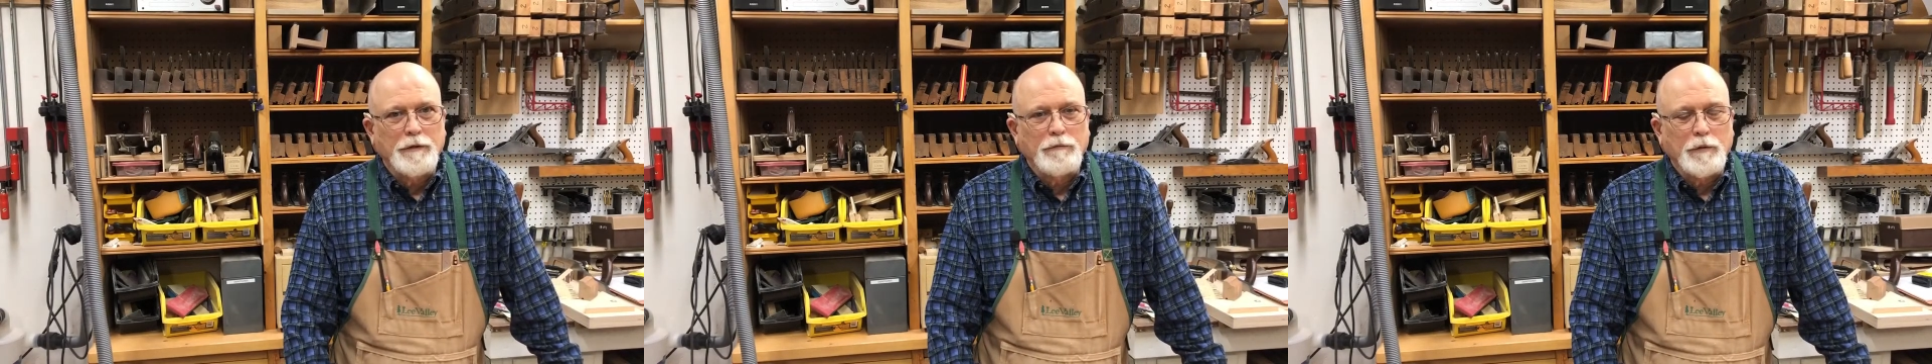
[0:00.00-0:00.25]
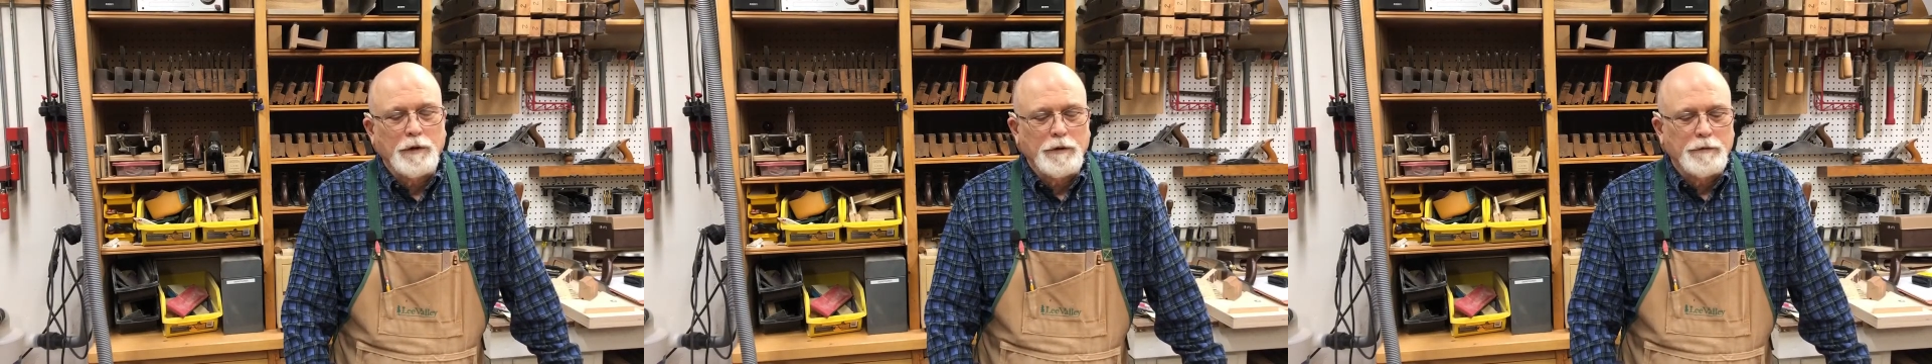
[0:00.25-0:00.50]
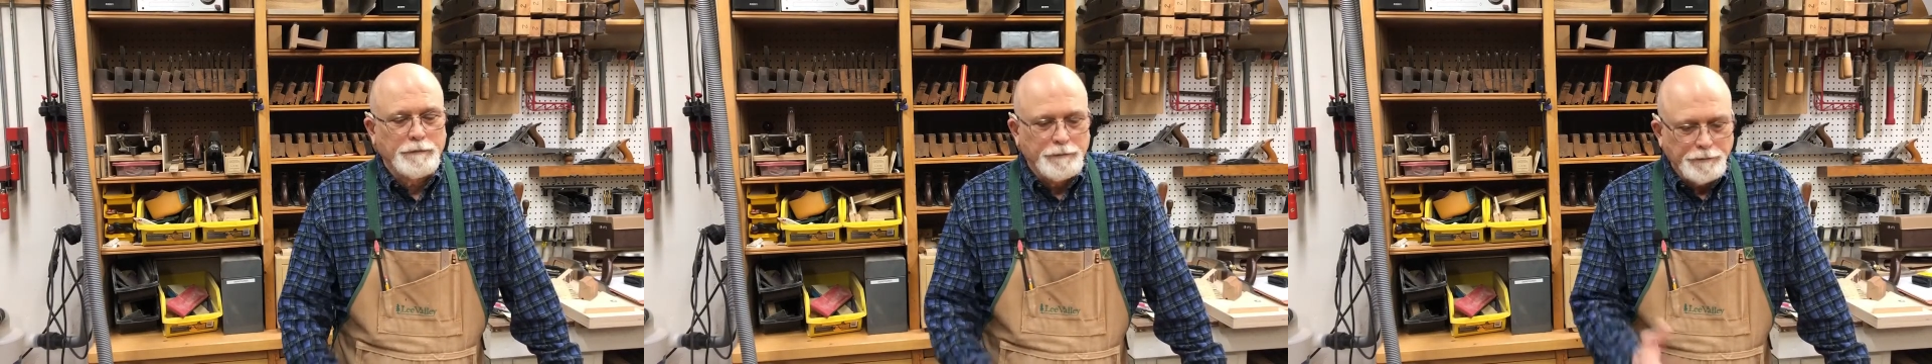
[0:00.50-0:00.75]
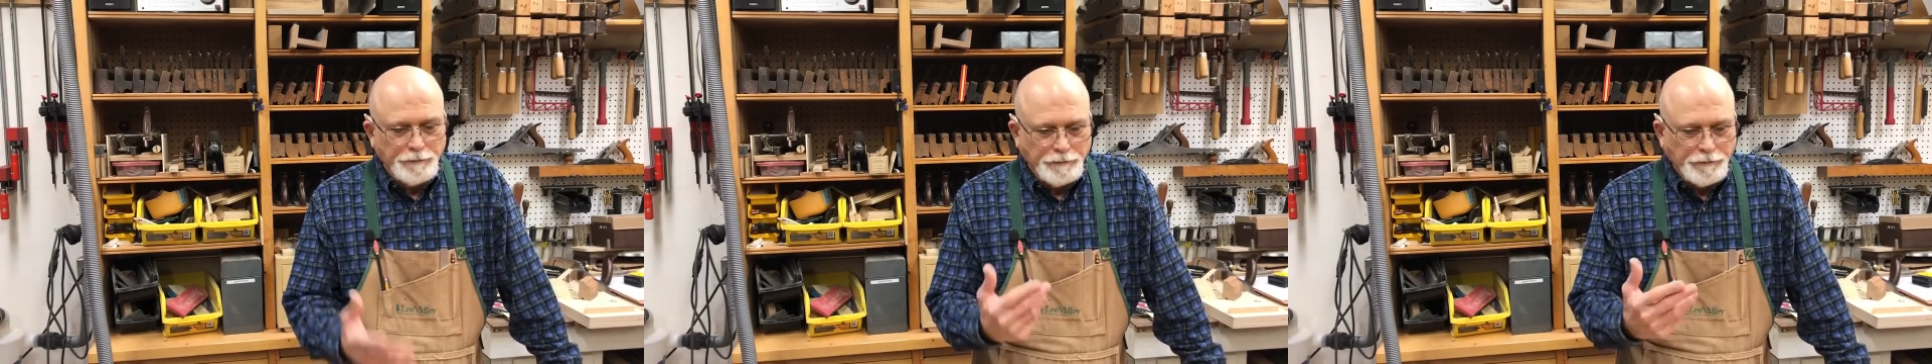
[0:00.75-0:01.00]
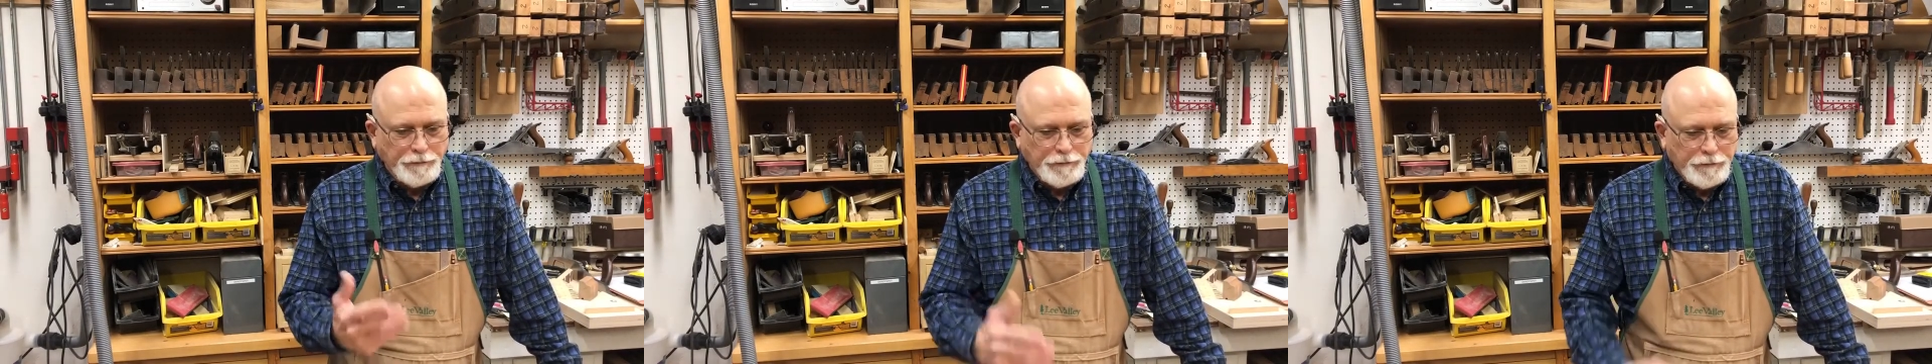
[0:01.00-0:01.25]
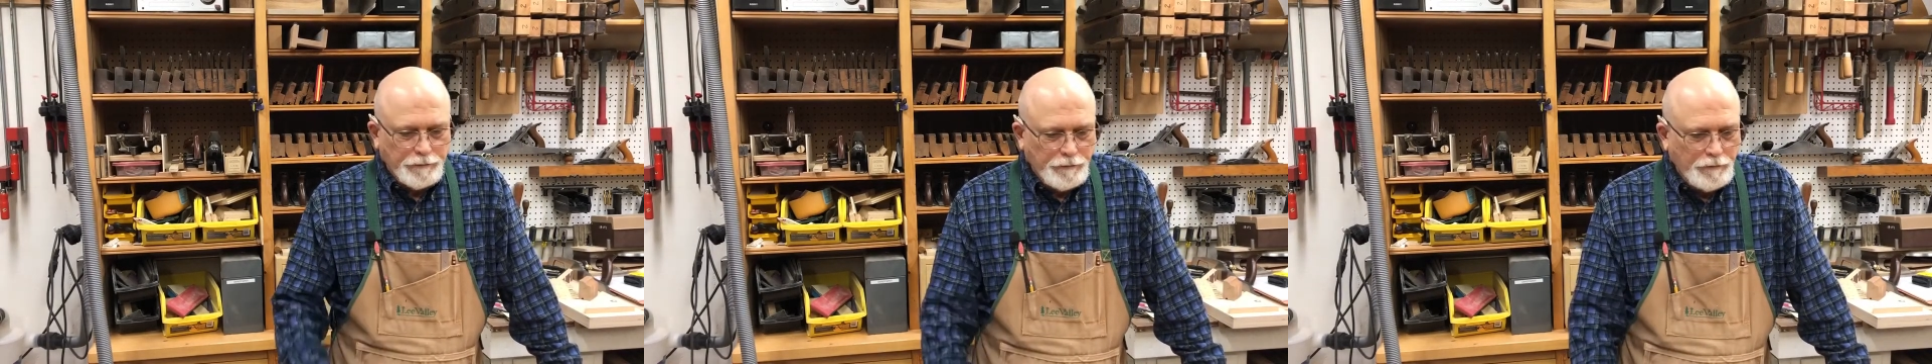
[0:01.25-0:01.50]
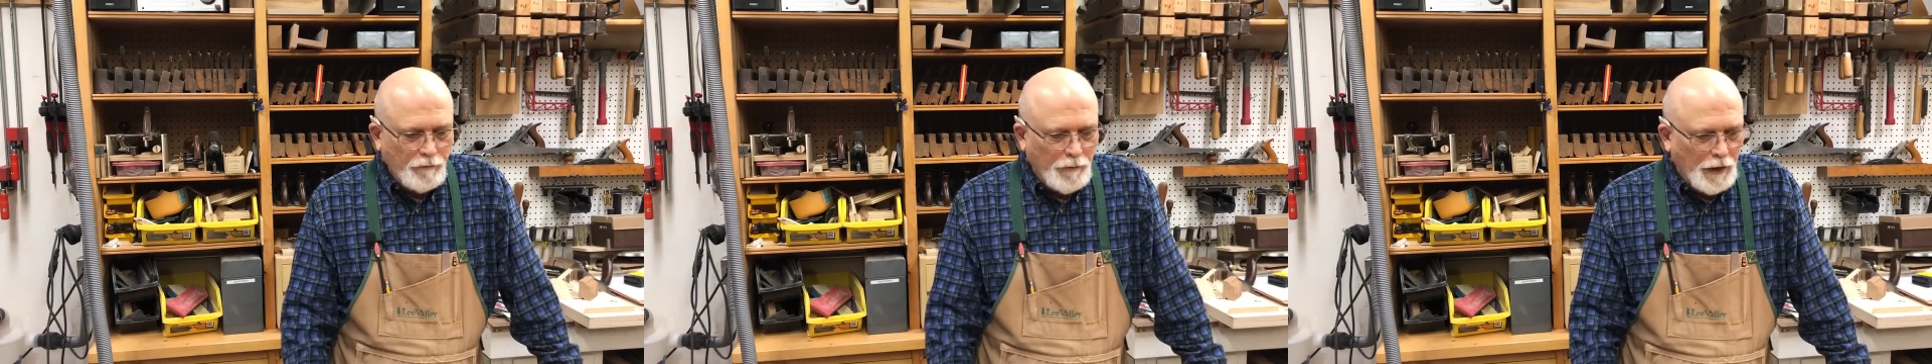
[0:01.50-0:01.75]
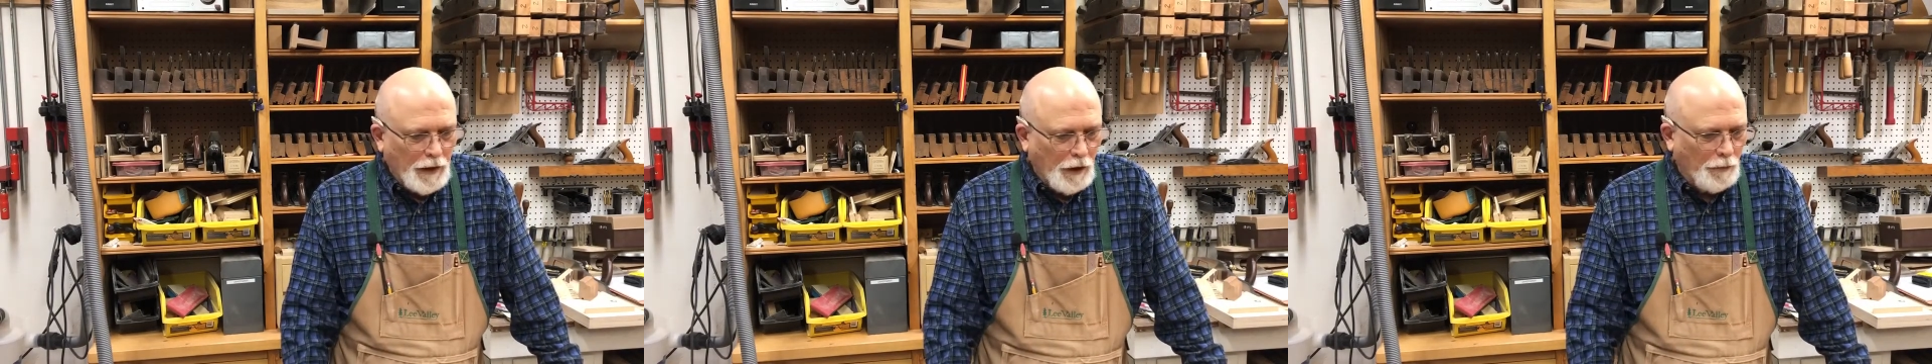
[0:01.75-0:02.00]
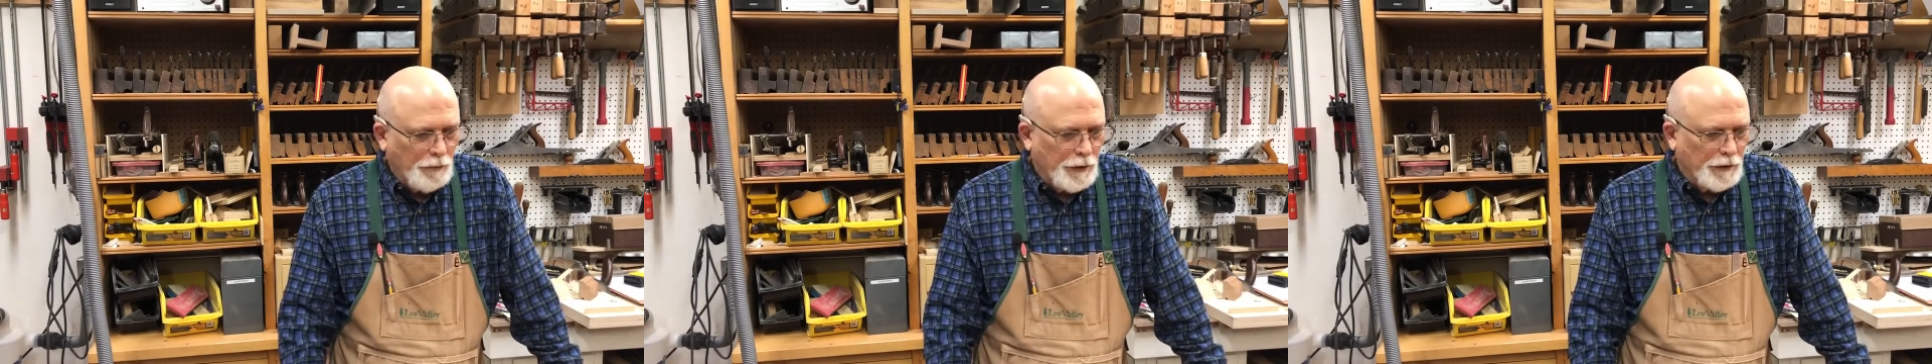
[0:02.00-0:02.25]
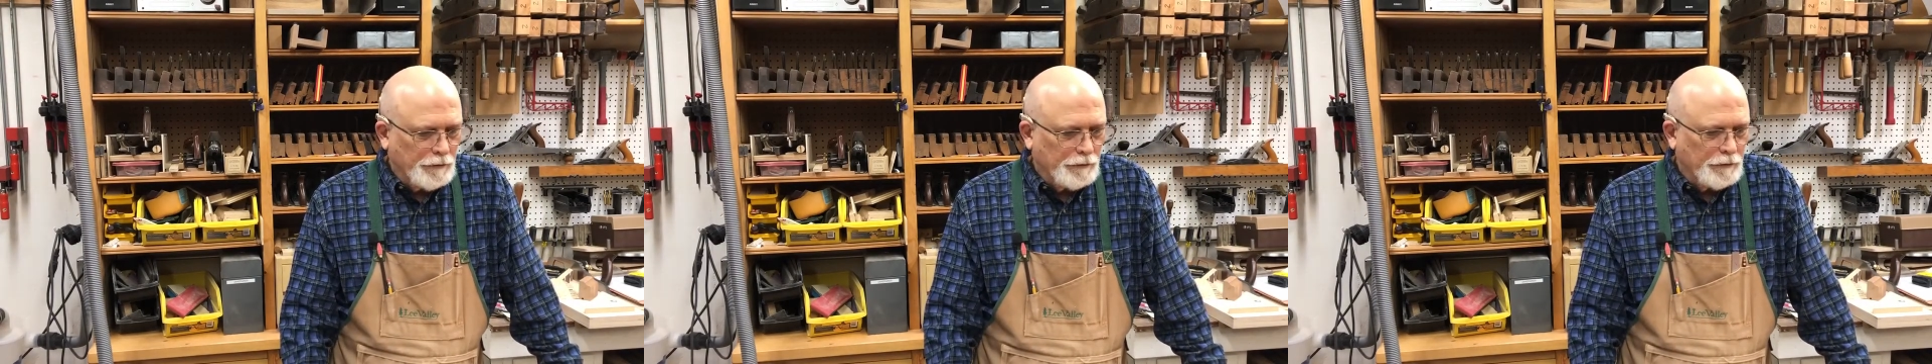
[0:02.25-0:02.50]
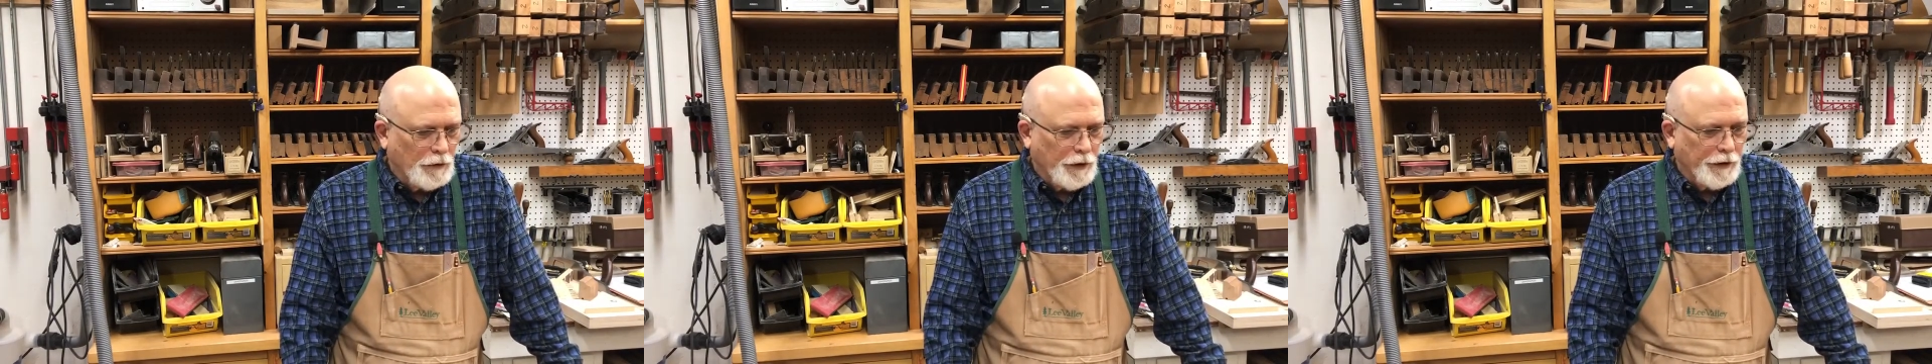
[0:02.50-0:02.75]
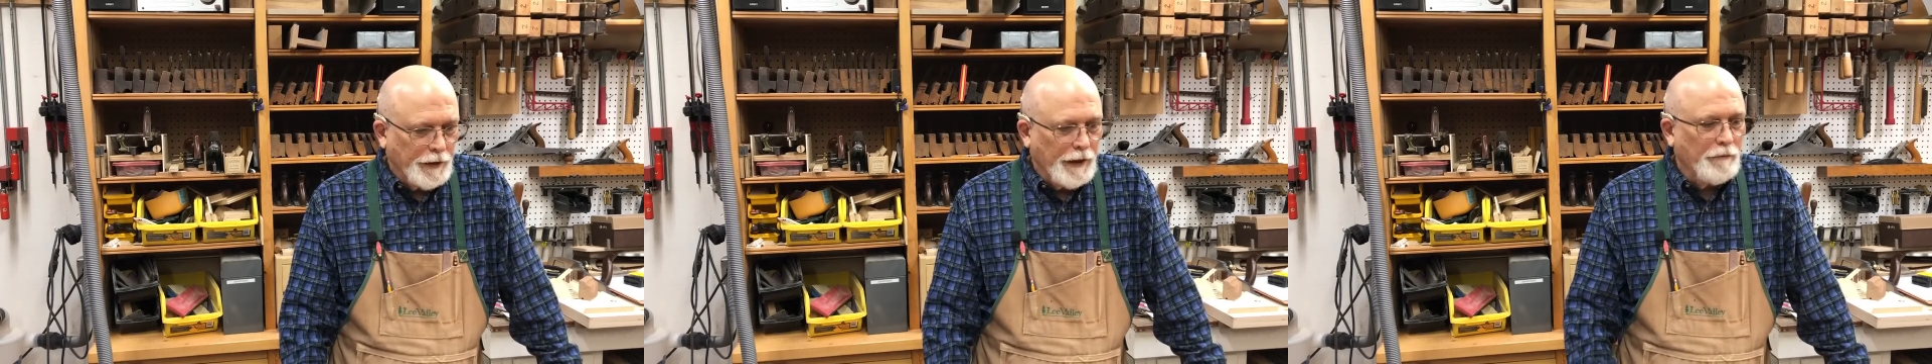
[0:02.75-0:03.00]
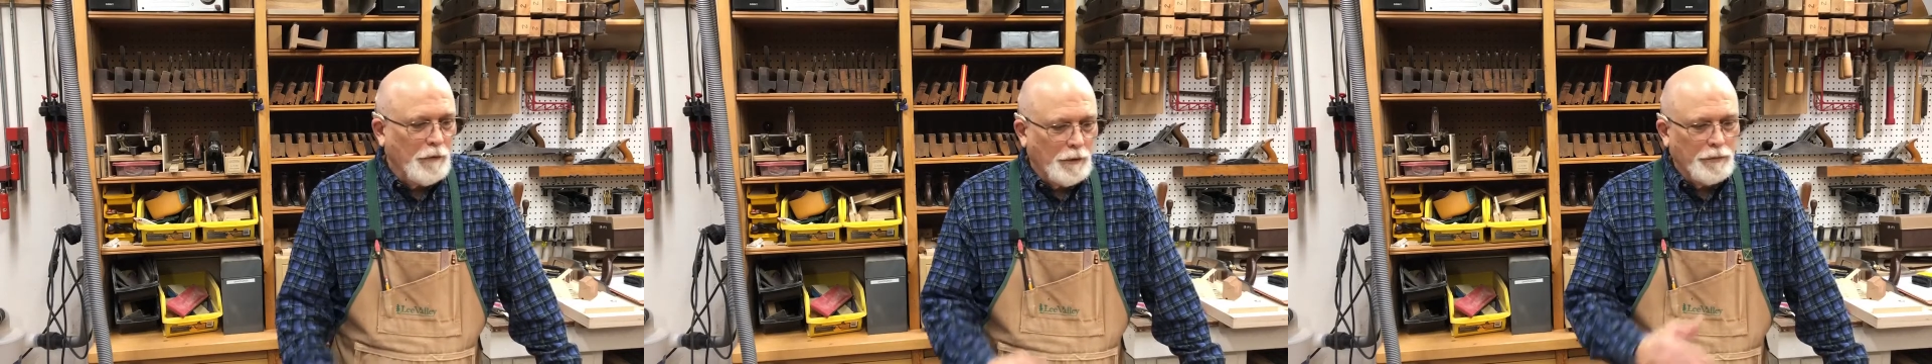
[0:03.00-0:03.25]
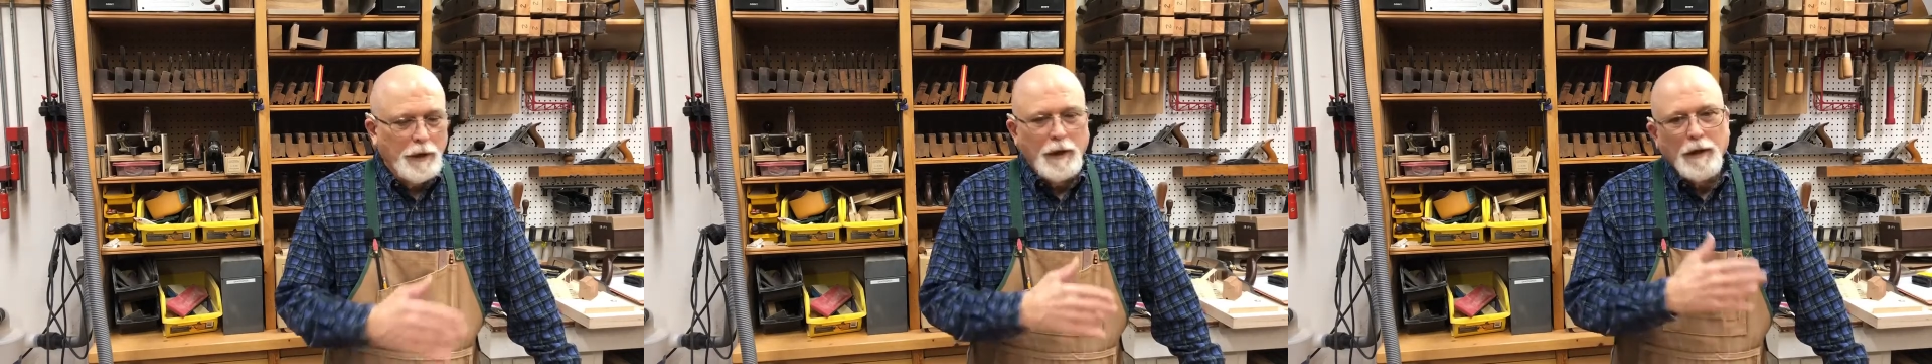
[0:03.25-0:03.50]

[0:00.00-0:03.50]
it will help uh, look at. Then we'll